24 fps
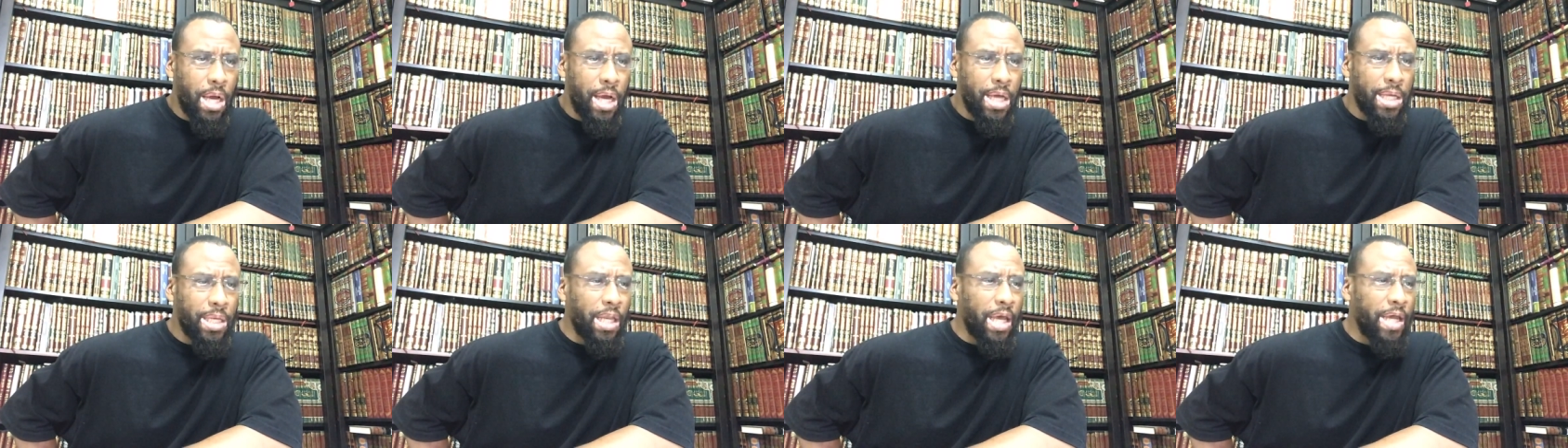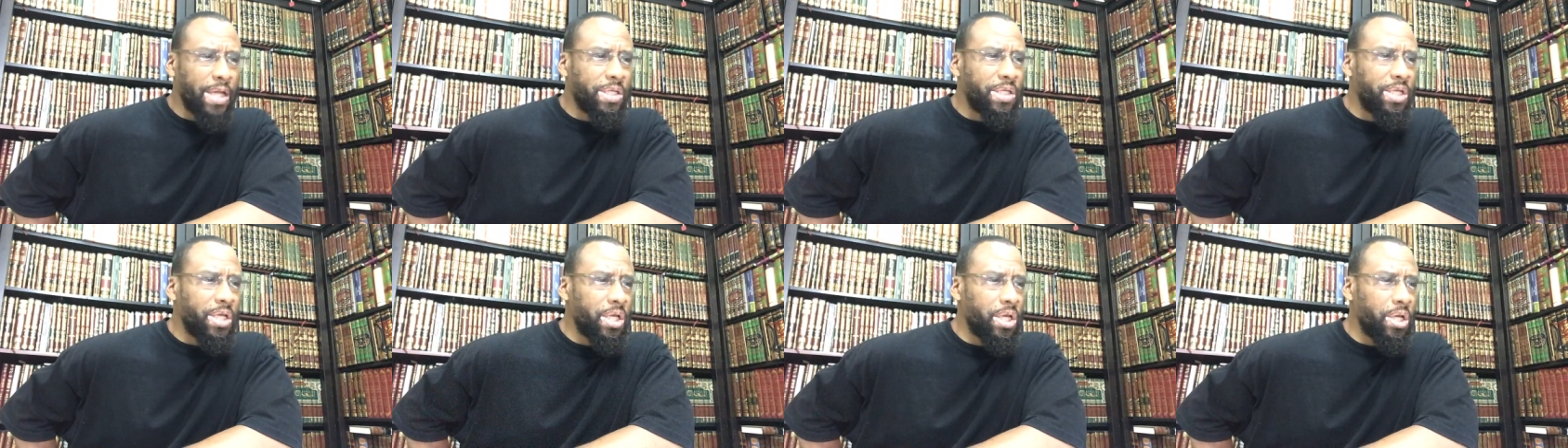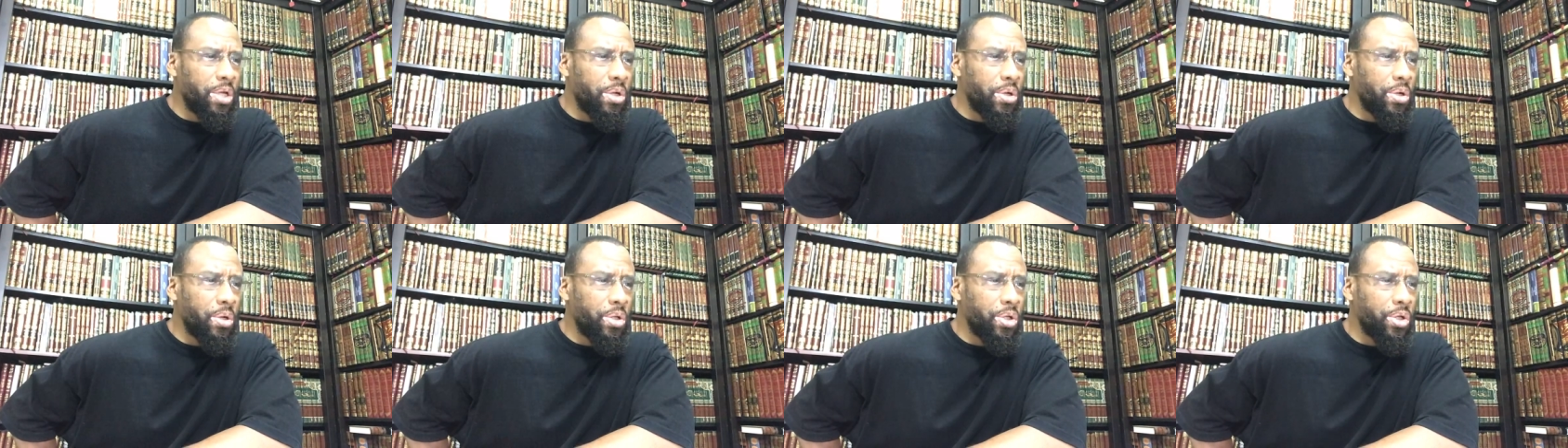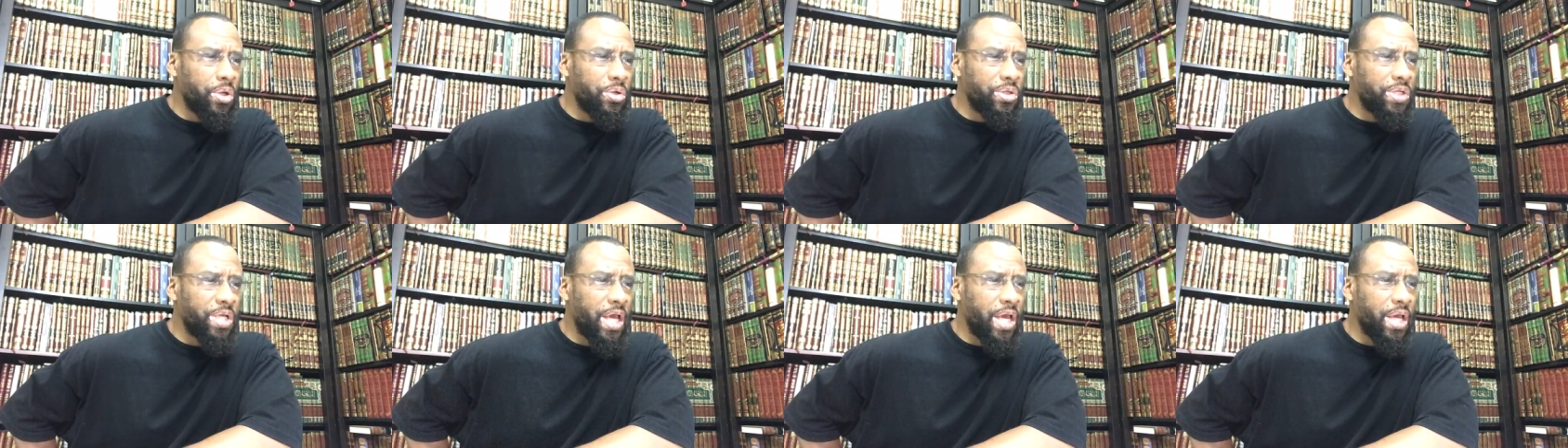I'd like to hear
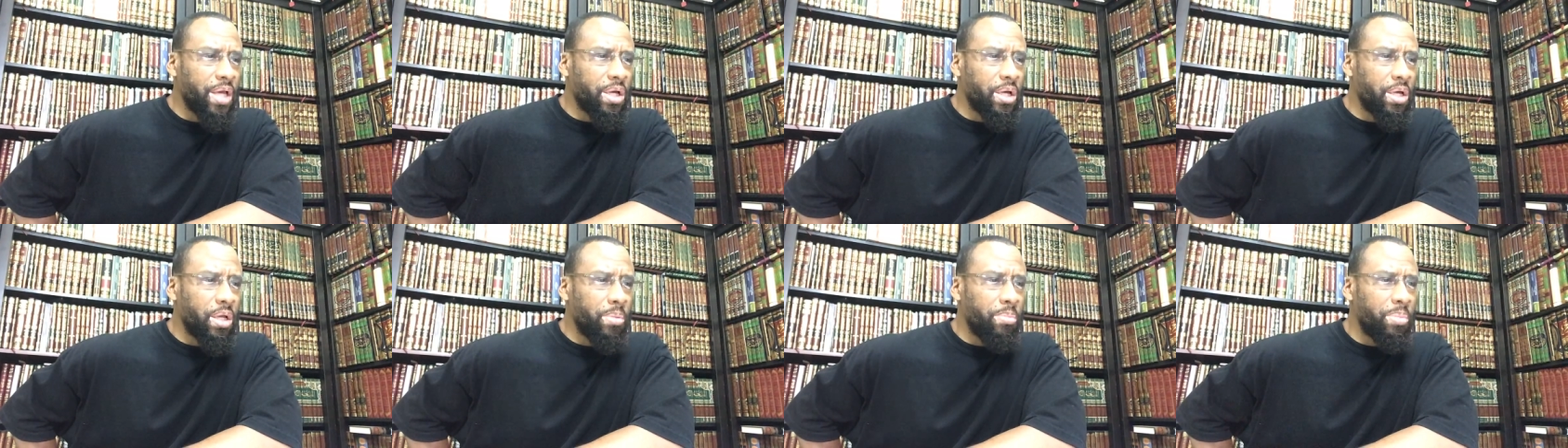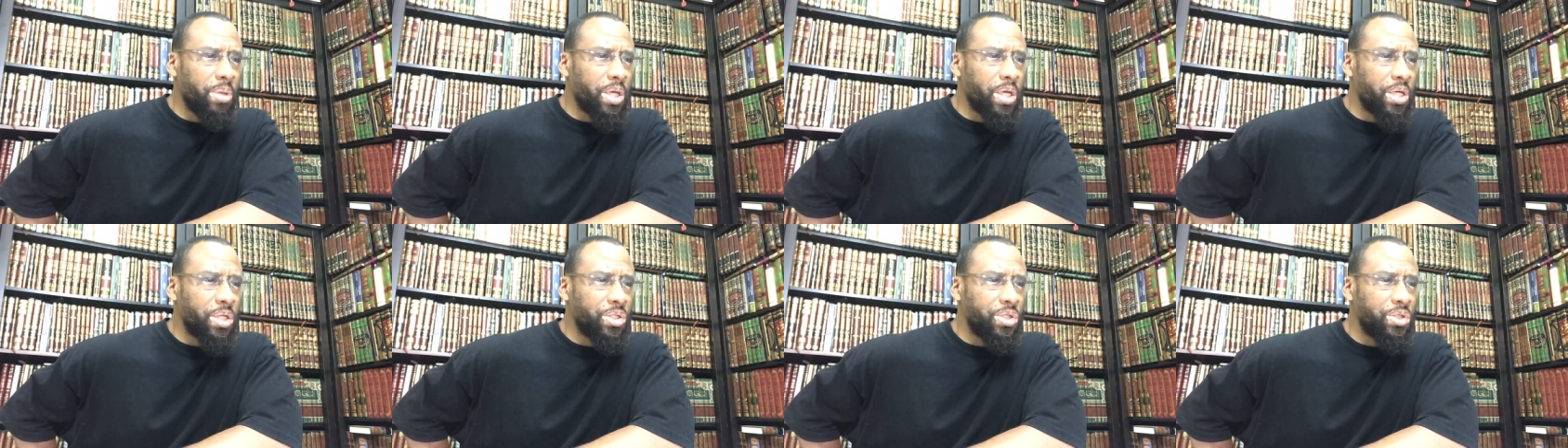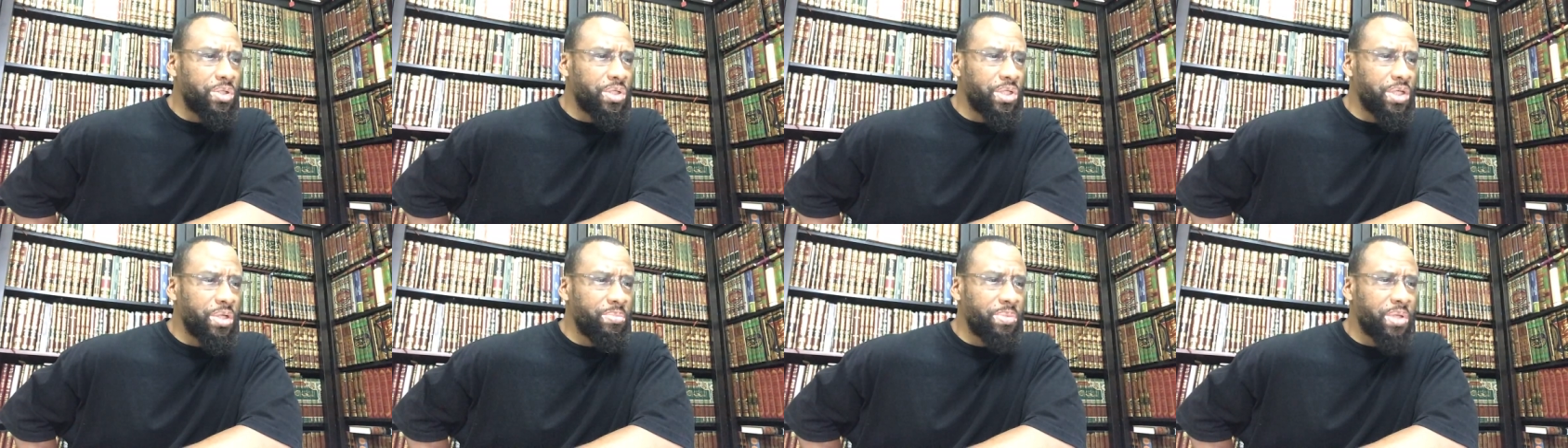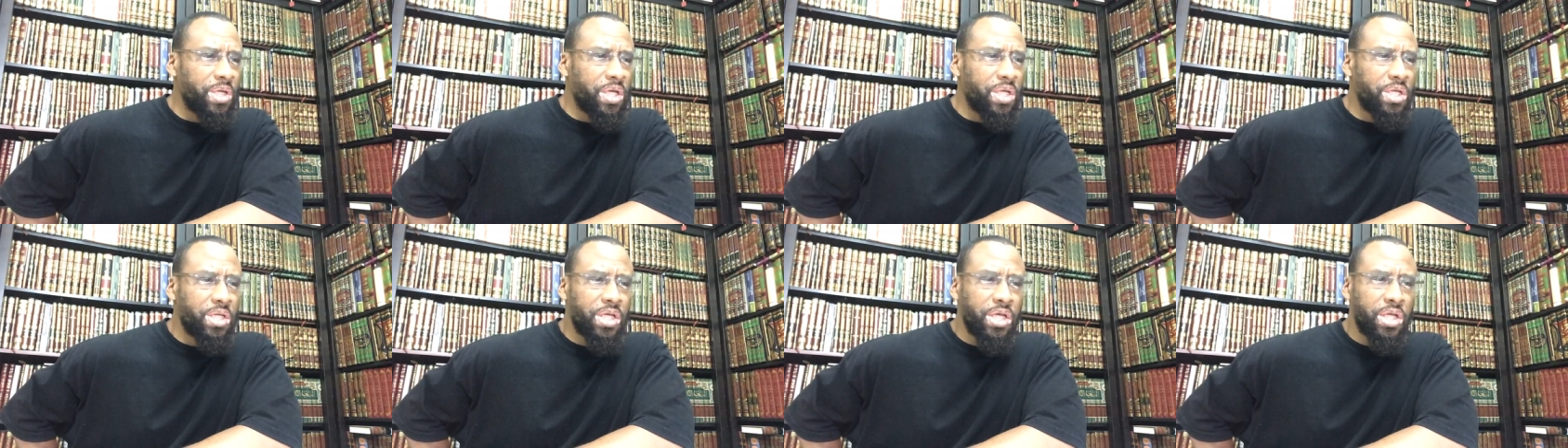your take on it because you seem
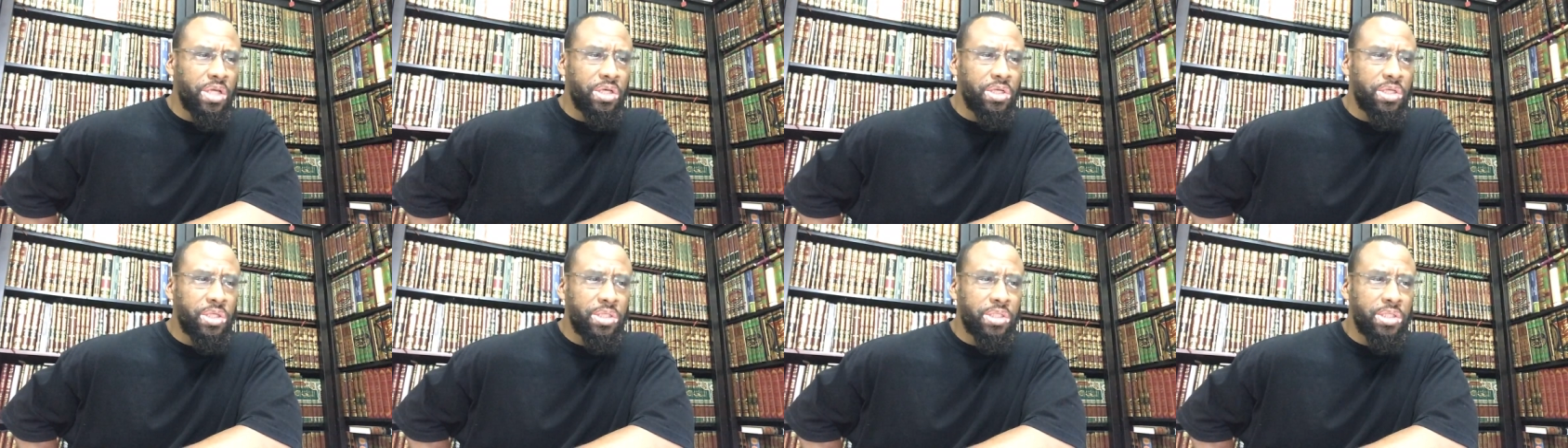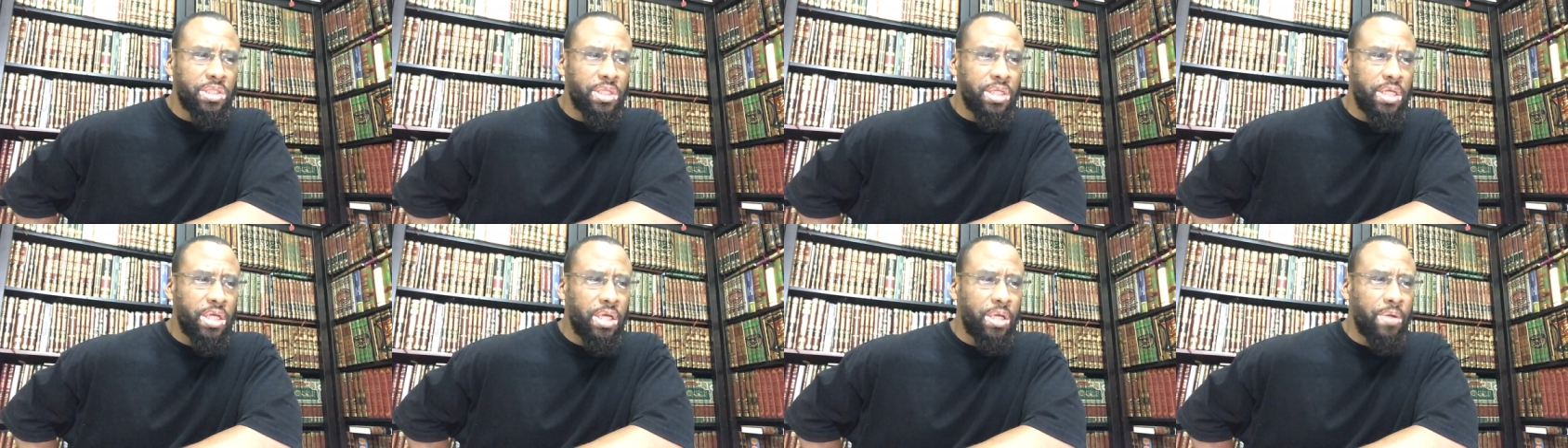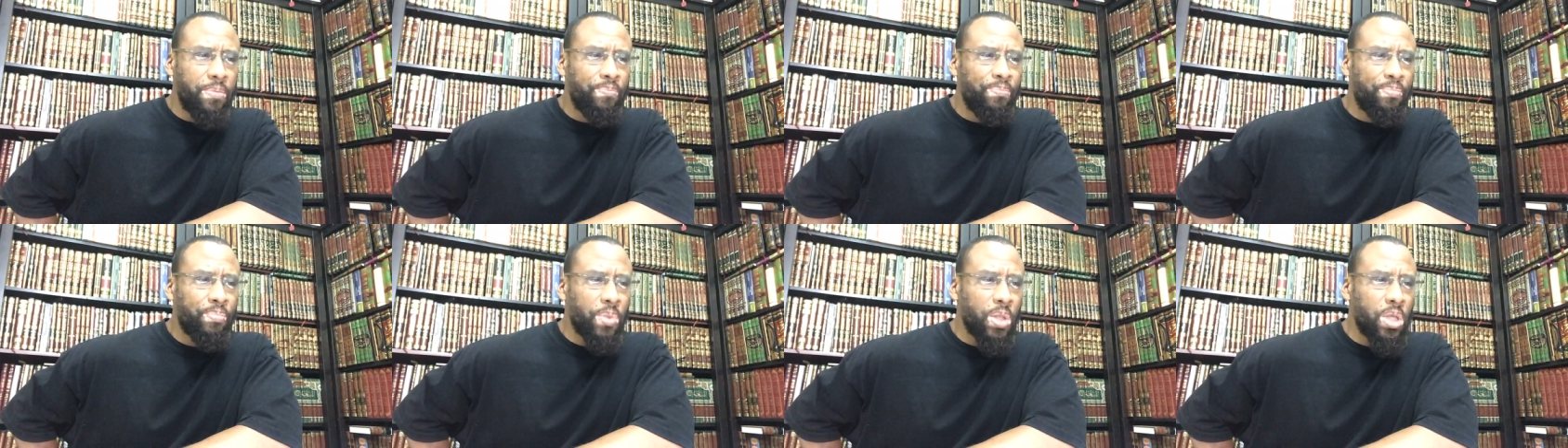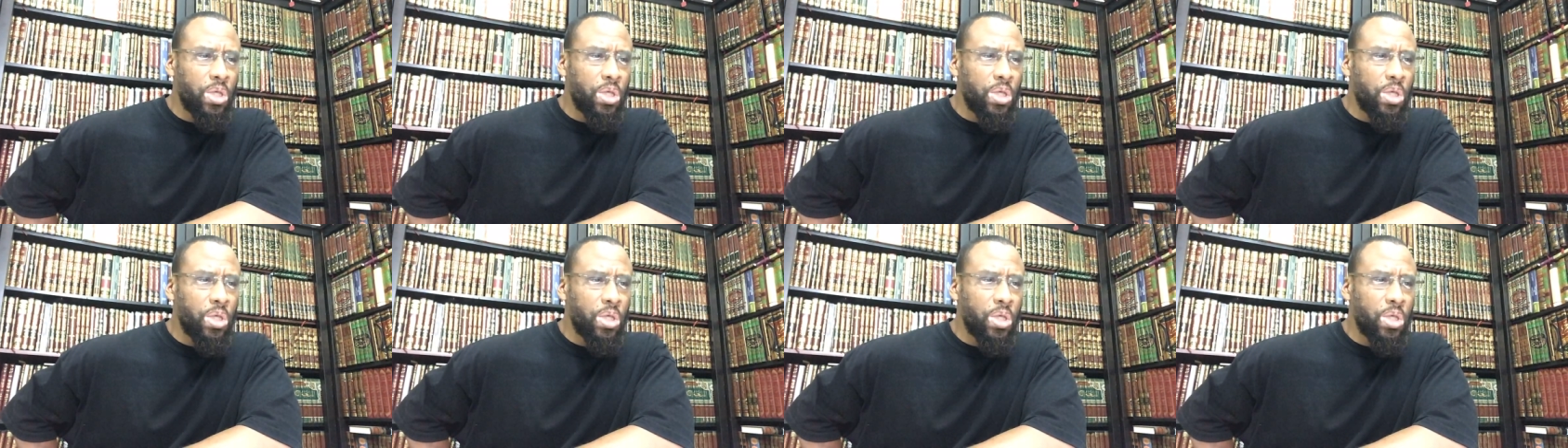to continuously